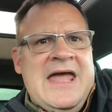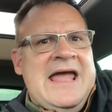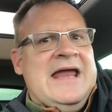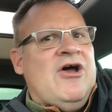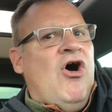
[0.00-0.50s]

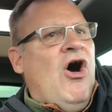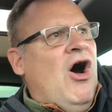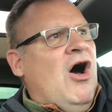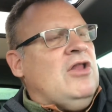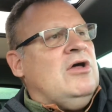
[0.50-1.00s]
and
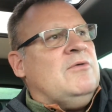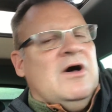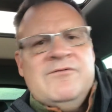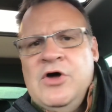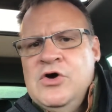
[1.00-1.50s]
all
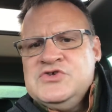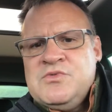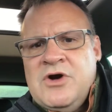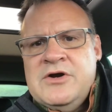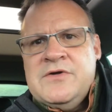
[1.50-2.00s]
of those
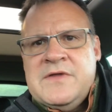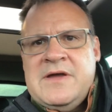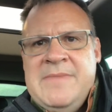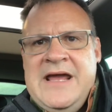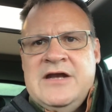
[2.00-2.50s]
were under the
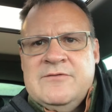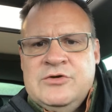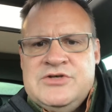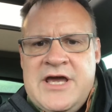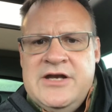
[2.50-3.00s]
command of
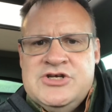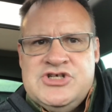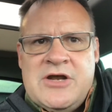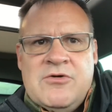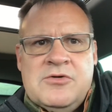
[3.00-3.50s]
Lieutenant
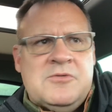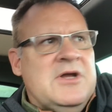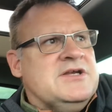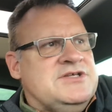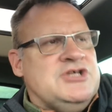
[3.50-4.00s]
General
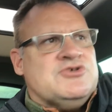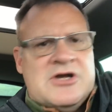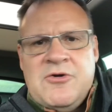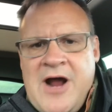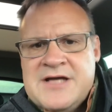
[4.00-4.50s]

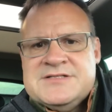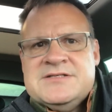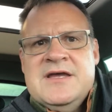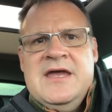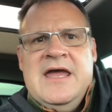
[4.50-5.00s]
Dietrich Kross.